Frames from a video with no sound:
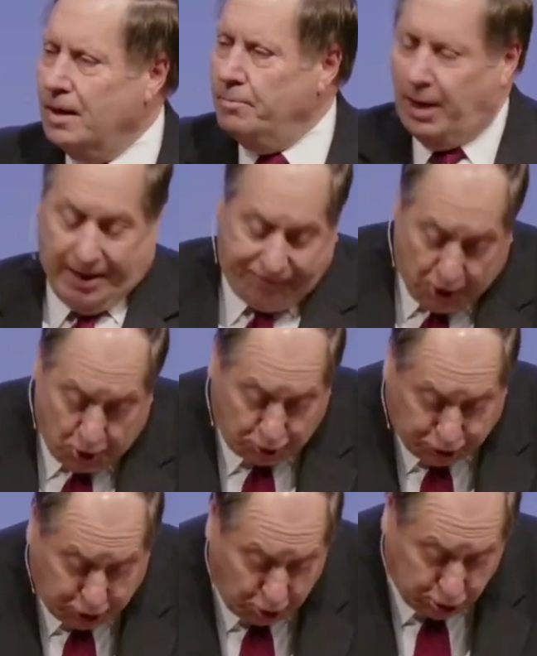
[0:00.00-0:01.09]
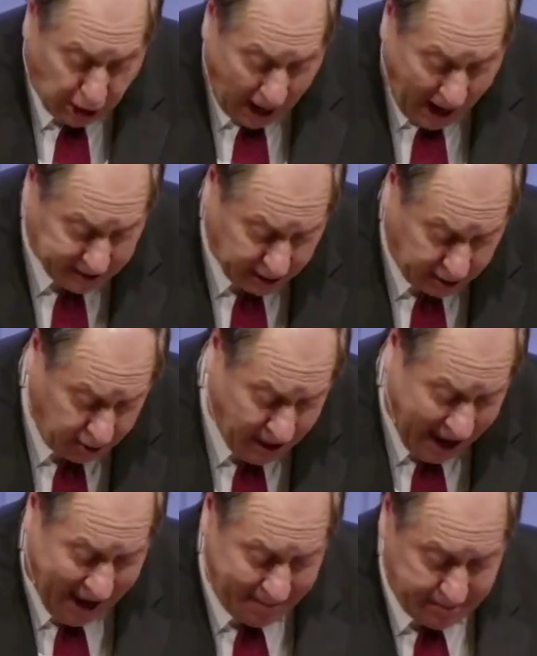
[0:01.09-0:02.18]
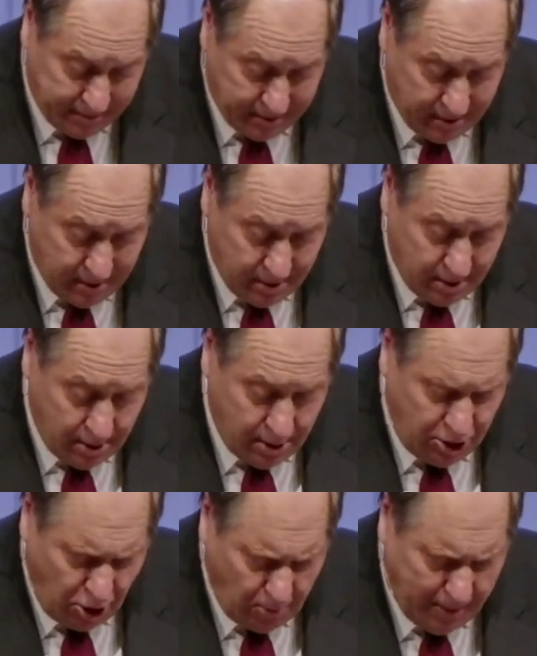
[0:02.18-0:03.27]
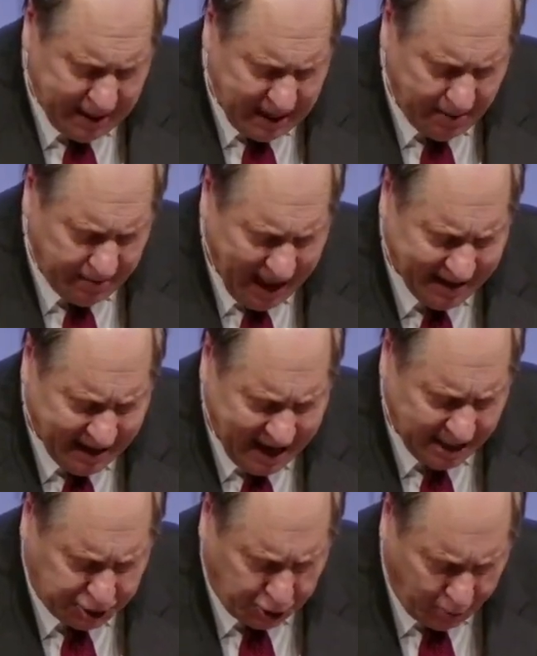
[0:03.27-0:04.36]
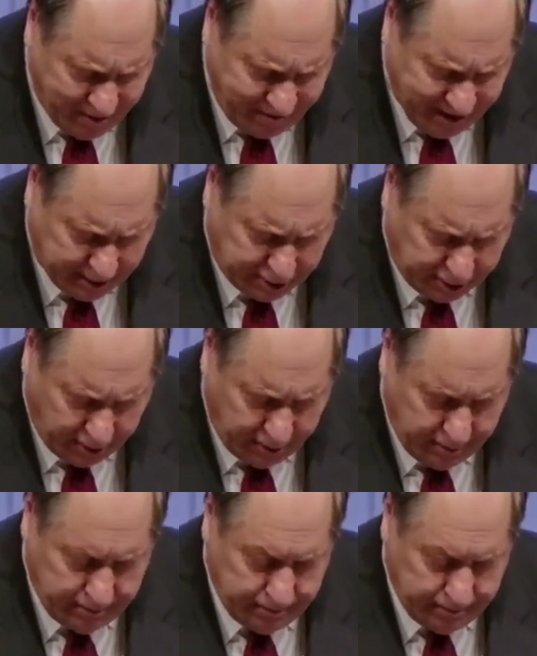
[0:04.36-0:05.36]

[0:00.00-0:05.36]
But if you choose not to do that, you'll meet him that day as your revenger.